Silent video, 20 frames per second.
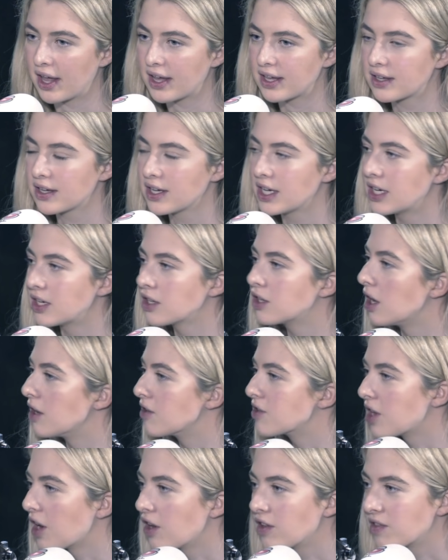like go
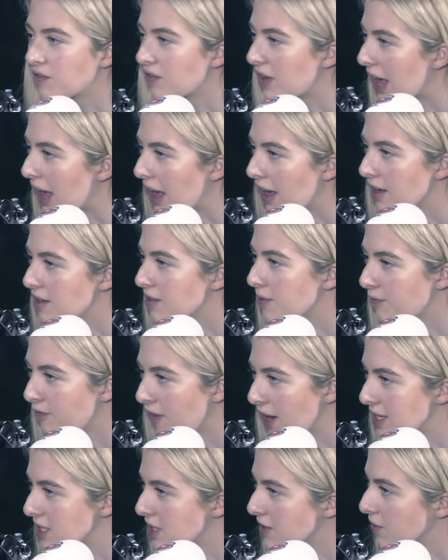to loads of gigs and
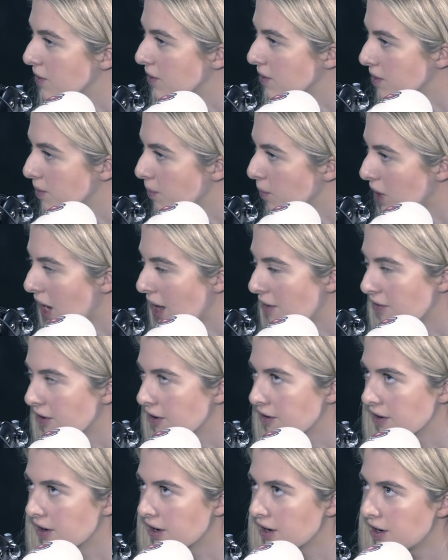festivals and
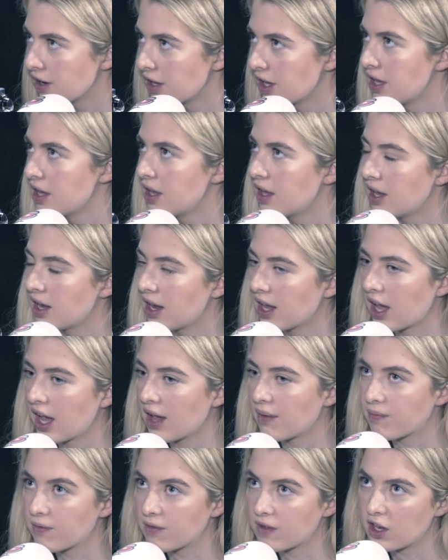whatever. And like
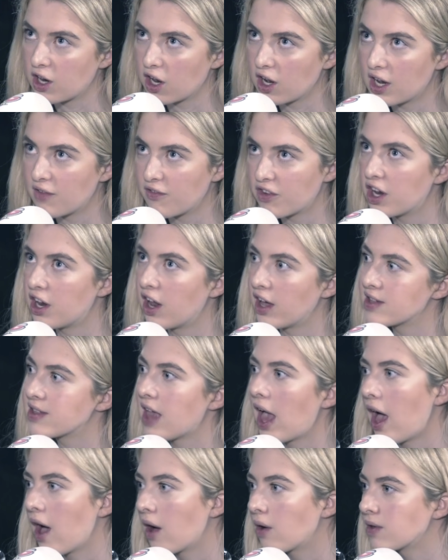I, you know, live in a nice
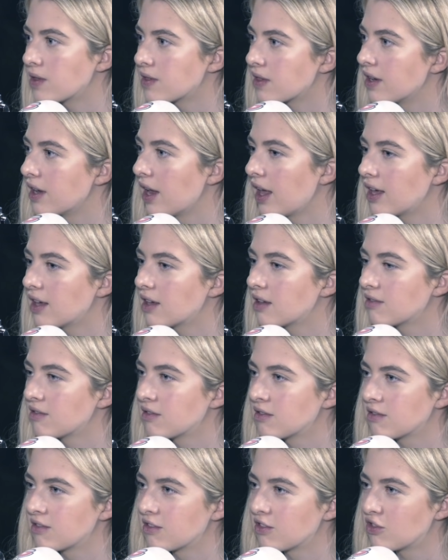house and like
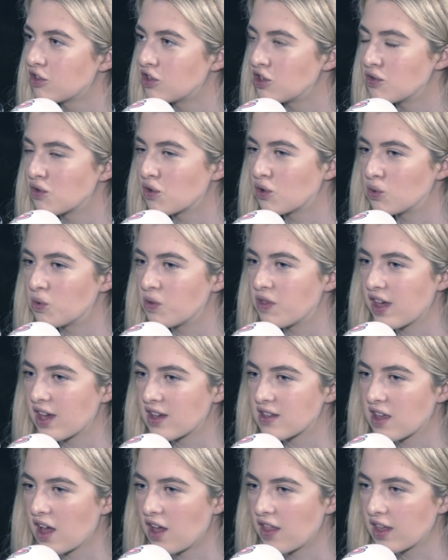do cool
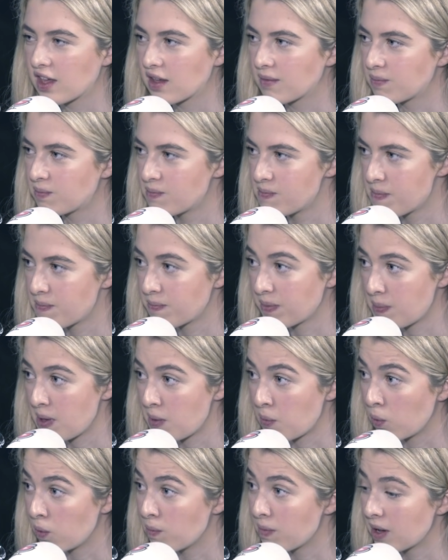things that other
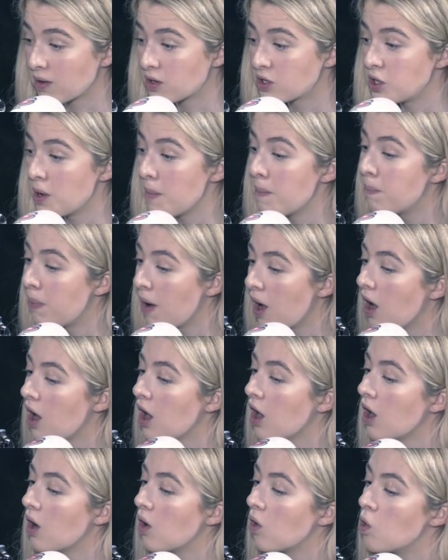people wouldn't be able to do. But
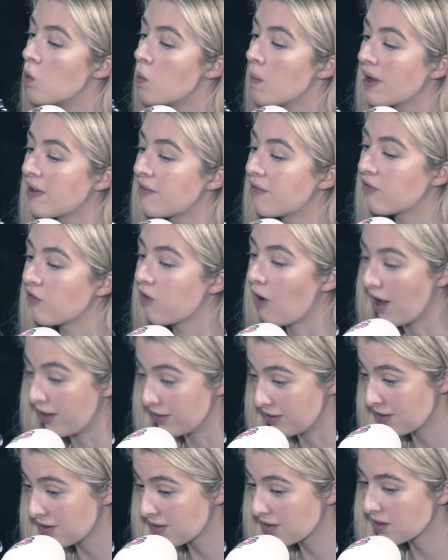all my
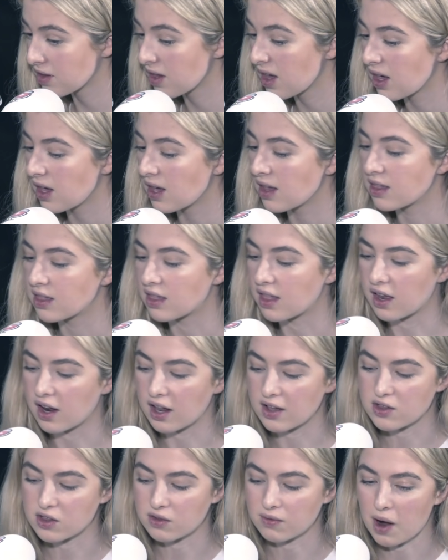friends that
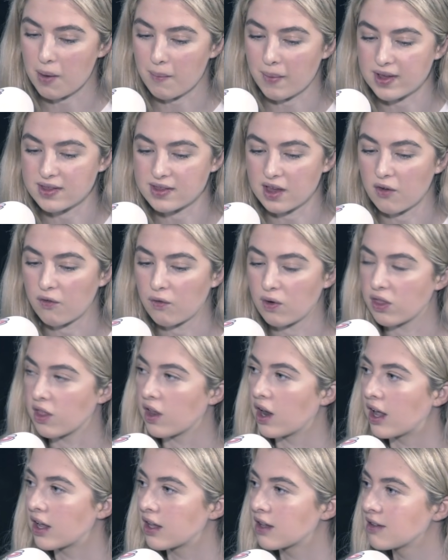I surround myself with
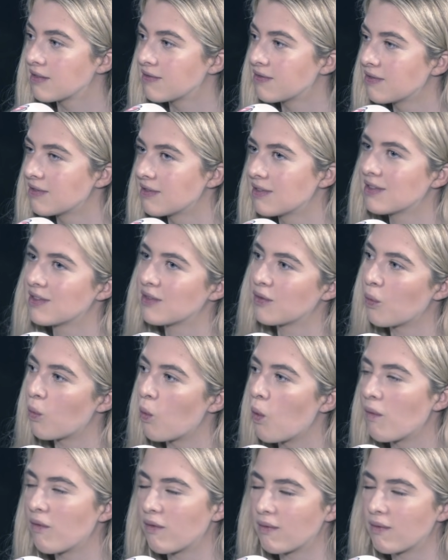are like, what,